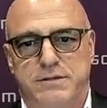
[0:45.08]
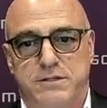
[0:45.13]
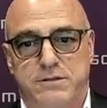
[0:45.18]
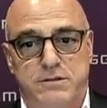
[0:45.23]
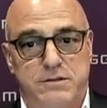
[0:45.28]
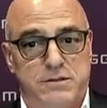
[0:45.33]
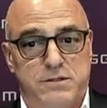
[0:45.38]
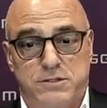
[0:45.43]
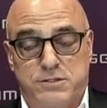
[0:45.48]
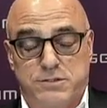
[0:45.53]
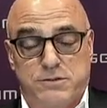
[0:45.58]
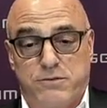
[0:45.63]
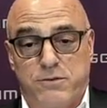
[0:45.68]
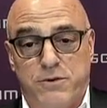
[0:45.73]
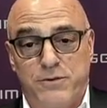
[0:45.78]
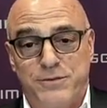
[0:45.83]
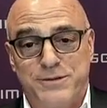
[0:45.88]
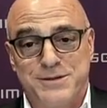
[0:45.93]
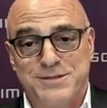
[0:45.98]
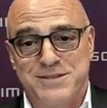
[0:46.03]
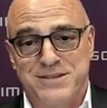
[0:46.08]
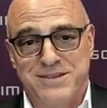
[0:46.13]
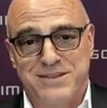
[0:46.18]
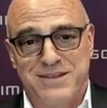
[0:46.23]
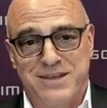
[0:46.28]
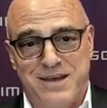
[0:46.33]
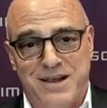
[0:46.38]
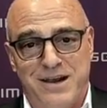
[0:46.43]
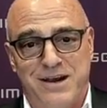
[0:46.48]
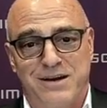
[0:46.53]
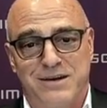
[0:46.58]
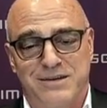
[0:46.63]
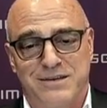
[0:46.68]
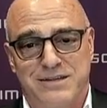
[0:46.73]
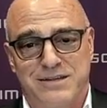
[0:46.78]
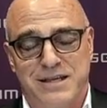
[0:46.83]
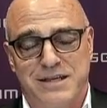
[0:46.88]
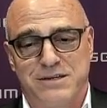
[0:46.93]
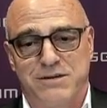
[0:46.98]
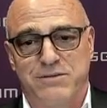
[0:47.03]
their their growth isn't there.
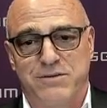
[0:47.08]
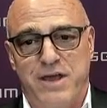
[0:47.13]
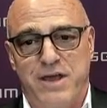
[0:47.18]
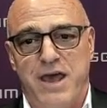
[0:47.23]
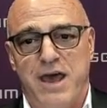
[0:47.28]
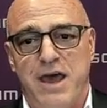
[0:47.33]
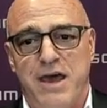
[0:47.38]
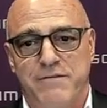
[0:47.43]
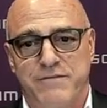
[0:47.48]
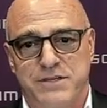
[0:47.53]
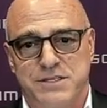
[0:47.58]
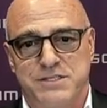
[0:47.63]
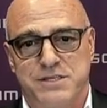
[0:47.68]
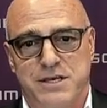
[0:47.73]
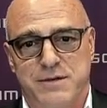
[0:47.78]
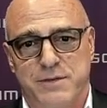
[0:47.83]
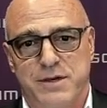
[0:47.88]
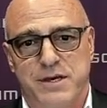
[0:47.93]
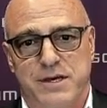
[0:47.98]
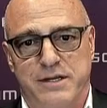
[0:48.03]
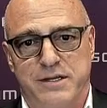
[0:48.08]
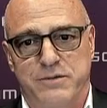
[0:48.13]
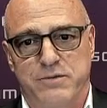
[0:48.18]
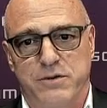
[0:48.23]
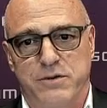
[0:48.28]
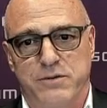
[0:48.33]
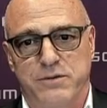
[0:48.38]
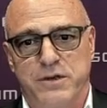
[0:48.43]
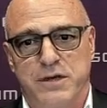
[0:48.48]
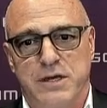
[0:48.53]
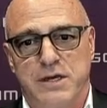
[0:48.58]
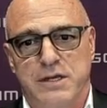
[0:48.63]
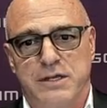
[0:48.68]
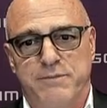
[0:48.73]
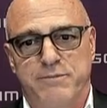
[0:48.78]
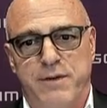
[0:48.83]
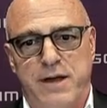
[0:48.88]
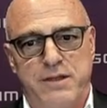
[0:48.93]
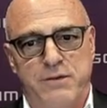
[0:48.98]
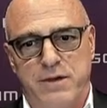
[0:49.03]
They don't have the same kind of growth.
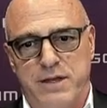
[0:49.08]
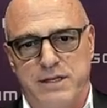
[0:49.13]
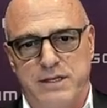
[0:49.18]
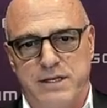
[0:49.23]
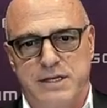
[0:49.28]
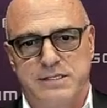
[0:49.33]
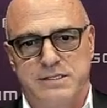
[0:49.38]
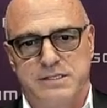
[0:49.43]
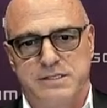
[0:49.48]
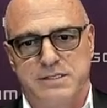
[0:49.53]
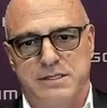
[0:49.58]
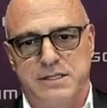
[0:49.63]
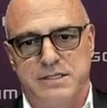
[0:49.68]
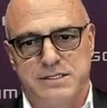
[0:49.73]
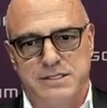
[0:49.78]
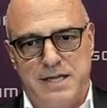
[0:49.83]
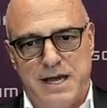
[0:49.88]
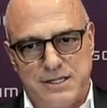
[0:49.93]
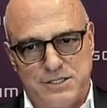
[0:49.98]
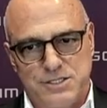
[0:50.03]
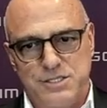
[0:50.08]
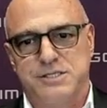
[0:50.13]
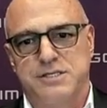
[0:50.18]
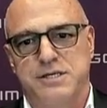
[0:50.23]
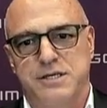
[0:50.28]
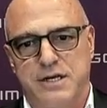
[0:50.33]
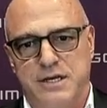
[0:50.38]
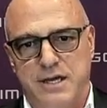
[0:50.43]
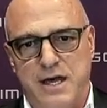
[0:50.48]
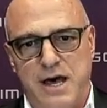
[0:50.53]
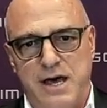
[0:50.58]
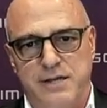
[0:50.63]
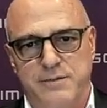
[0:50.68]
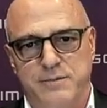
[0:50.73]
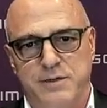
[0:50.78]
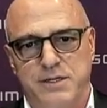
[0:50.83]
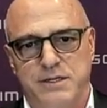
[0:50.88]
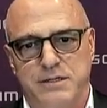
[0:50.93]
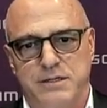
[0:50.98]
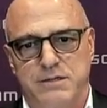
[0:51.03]
By the way, it's it's not just the
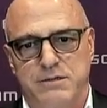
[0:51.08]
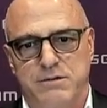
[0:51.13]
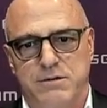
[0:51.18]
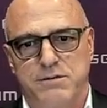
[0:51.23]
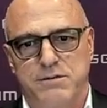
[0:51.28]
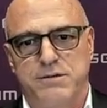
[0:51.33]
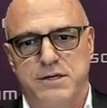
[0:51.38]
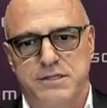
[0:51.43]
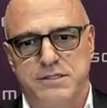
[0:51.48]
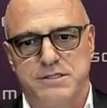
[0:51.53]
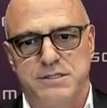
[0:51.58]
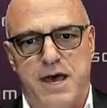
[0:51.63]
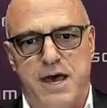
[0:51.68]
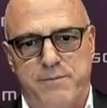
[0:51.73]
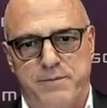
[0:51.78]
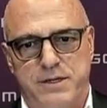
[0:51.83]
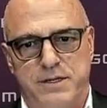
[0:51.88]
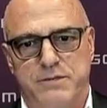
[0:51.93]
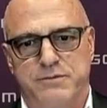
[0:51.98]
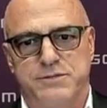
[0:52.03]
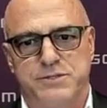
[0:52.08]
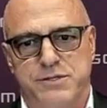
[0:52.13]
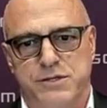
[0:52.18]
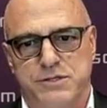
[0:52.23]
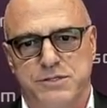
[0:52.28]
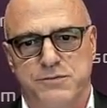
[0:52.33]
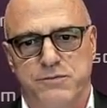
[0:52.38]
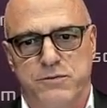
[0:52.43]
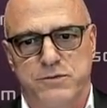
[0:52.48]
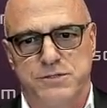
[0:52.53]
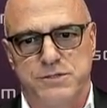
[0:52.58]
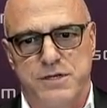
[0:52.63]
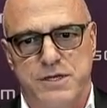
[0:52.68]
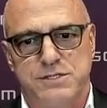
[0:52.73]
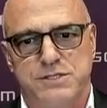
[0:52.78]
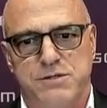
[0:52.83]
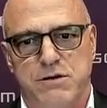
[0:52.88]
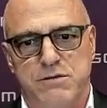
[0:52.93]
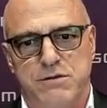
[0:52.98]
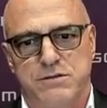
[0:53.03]
economy. There are things happening with Salesforce.
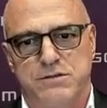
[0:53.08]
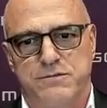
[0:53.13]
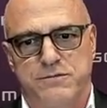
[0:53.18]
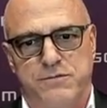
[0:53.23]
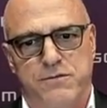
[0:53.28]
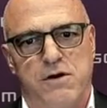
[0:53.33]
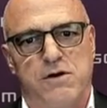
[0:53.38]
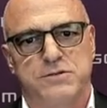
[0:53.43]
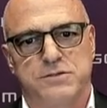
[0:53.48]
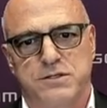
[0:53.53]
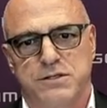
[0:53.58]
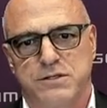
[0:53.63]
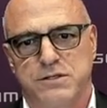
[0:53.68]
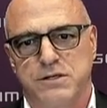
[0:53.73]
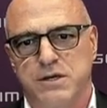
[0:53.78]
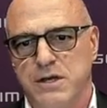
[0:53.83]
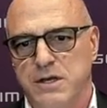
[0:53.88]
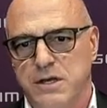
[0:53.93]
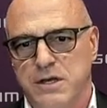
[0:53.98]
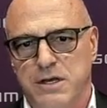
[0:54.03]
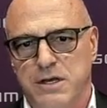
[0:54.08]
They started to falter